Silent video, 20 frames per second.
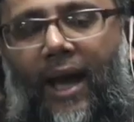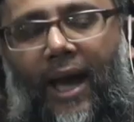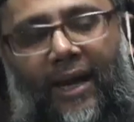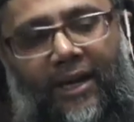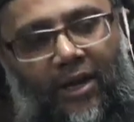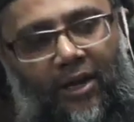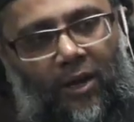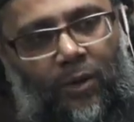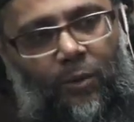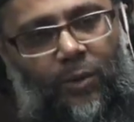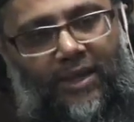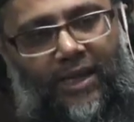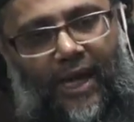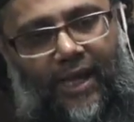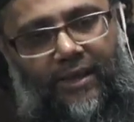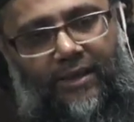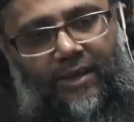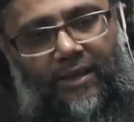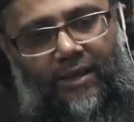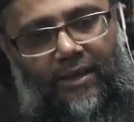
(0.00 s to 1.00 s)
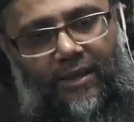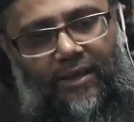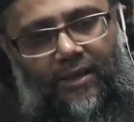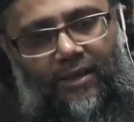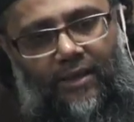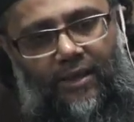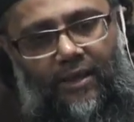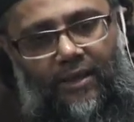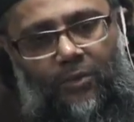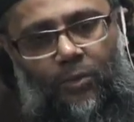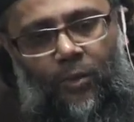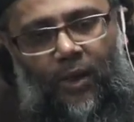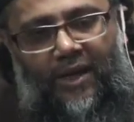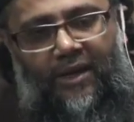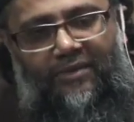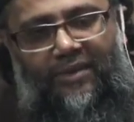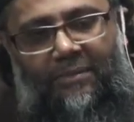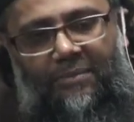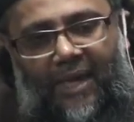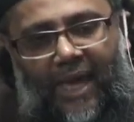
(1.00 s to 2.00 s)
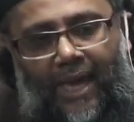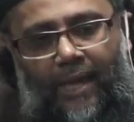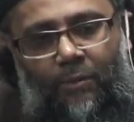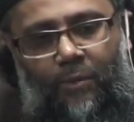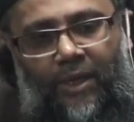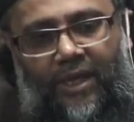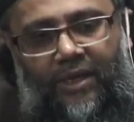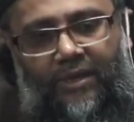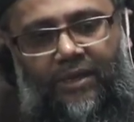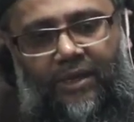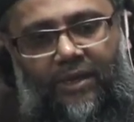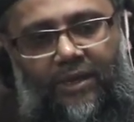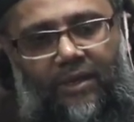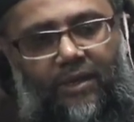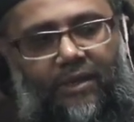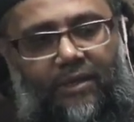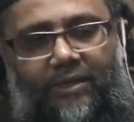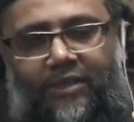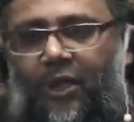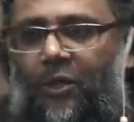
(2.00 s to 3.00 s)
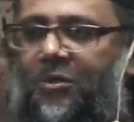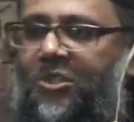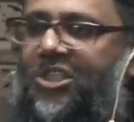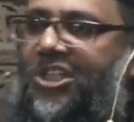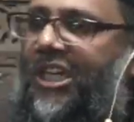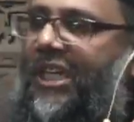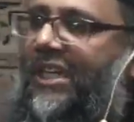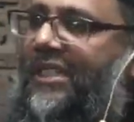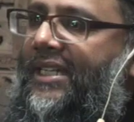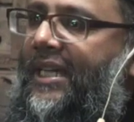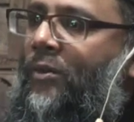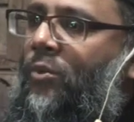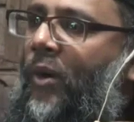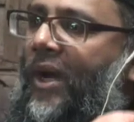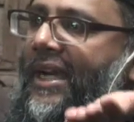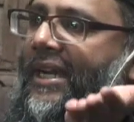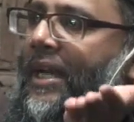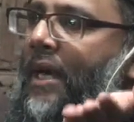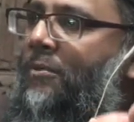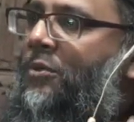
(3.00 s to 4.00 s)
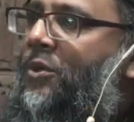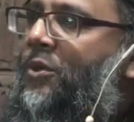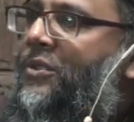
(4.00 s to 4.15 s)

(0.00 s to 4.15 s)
And along with that, one of them came with, don't cheat in weighing up